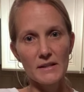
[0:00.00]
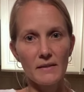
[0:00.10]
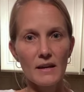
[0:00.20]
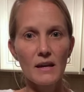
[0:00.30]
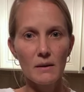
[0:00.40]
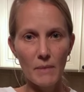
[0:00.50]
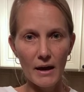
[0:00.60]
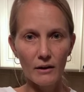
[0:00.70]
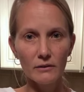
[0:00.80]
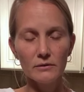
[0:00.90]
in the
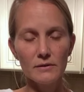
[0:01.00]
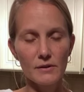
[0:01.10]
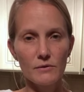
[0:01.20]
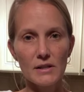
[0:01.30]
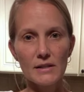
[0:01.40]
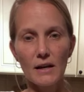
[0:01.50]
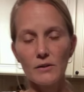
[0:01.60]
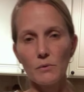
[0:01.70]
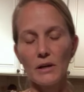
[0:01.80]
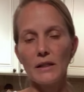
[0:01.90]
email, so
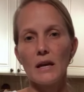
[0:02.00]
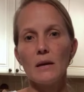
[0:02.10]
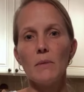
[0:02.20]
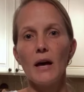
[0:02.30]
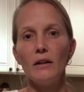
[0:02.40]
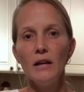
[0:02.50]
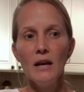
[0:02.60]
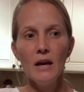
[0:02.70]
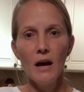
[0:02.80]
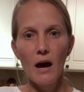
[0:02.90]
details were in the email.
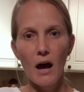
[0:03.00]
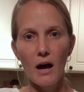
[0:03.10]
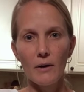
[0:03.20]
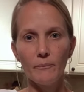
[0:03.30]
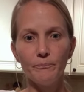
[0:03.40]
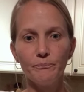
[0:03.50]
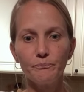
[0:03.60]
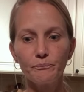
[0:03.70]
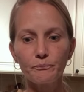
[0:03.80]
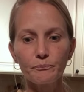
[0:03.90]
Um,
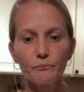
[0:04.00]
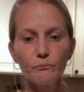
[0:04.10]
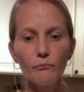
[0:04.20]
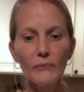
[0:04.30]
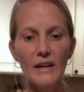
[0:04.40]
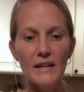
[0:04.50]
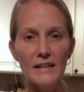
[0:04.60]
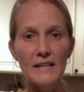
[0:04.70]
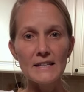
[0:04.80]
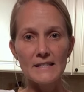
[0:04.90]

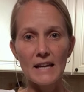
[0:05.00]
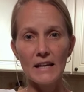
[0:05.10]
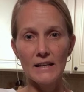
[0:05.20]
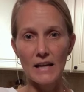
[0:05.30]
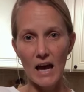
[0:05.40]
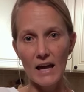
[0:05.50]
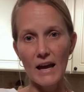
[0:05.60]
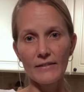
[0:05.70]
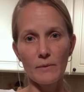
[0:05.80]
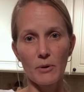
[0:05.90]
it is not
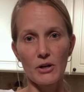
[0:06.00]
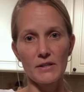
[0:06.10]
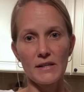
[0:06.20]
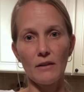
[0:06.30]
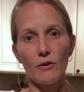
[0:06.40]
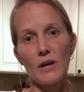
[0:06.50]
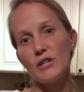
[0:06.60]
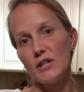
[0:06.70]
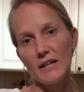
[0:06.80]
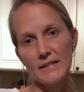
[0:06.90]
at the Perkasie
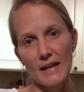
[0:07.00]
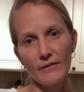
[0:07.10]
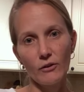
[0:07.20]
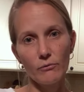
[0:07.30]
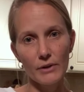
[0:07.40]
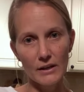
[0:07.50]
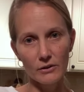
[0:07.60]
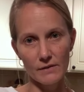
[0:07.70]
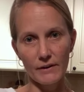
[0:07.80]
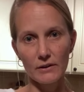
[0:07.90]
location, it's at the
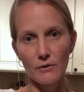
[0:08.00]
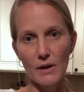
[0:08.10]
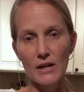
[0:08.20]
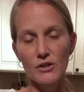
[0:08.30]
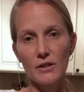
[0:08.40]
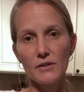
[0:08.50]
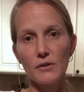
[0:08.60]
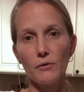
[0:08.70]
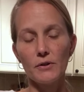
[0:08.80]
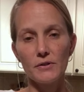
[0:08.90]
Riegelsville location.
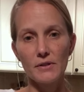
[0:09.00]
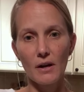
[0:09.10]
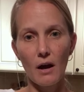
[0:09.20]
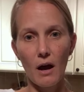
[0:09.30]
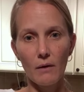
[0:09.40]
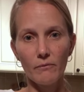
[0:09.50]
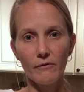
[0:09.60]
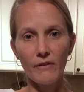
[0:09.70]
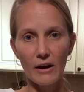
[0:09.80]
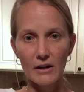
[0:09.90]
So there's um,
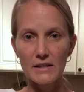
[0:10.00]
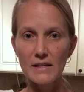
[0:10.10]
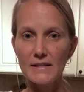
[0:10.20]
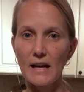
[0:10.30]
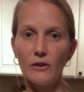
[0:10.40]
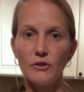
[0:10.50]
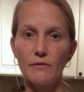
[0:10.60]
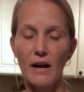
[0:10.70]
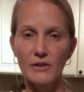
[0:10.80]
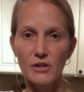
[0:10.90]
very detailed
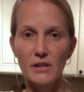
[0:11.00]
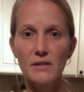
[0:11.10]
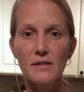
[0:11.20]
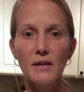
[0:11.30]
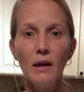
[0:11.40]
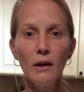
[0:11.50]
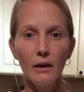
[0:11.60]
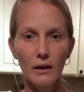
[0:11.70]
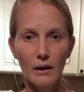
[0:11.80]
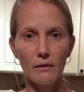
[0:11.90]
directions
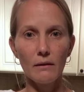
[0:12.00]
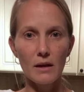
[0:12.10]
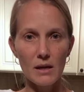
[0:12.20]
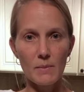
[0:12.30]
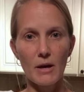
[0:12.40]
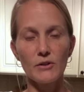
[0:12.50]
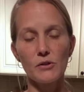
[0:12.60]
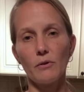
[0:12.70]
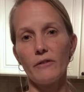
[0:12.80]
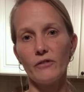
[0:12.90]
in the email,
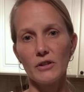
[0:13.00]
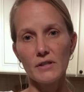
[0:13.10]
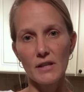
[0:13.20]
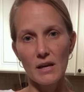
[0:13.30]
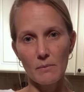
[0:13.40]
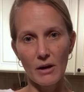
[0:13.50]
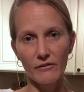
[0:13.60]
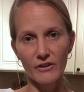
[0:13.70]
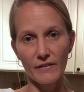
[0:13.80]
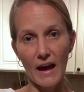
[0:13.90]
so refer to the email
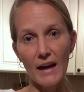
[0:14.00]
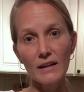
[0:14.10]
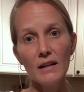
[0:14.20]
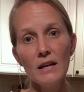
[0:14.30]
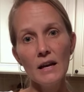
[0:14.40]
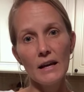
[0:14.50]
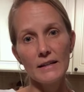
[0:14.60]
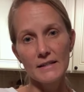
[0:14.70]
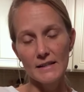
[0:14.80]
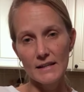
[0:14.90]
for that.
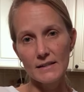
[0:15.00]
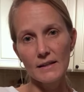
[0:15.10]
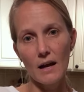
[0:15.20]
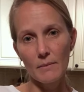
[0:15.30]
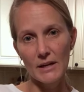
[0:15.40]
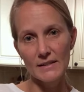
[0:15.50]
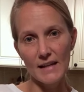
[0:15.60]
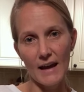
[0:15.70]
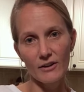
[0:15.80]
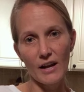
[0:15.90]
It's this coming
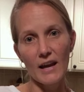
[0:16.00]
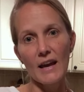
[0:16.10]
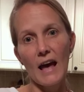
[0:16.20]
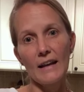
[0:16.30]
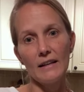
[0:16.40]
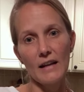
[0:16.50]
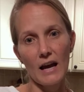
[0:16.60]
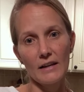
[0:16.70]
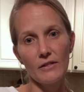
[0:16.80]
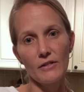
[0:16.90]
Saturday at
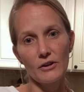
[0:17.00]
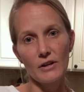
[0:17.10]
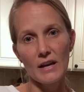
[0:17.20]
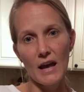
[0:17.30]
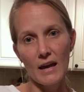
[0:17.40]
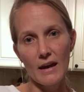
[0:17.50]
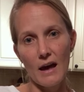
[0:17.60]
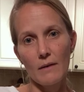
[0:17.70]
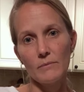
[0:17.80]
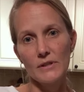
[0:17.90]
9.30
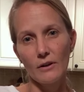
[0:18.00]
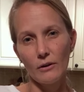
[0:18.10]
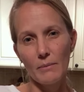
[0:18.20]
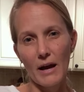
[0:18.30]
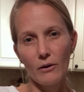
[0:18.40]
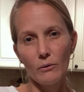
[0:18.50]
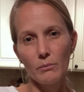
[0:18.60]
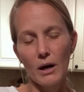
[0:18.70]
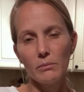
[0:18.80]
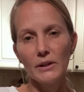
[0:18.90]
a.m. till about
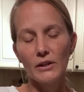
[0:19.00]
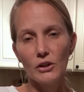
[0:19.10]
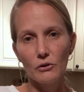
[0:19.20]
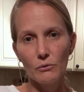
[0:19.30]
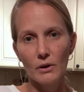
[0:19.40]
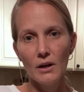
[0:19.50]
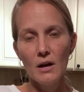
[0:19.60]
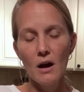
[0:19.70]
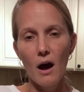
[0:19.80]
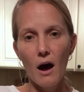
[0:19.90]
probably noon.
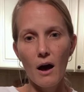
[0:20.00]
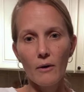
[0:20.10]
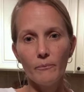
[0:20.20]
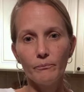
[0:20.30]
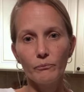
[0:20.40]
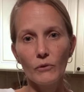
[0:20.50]
Um,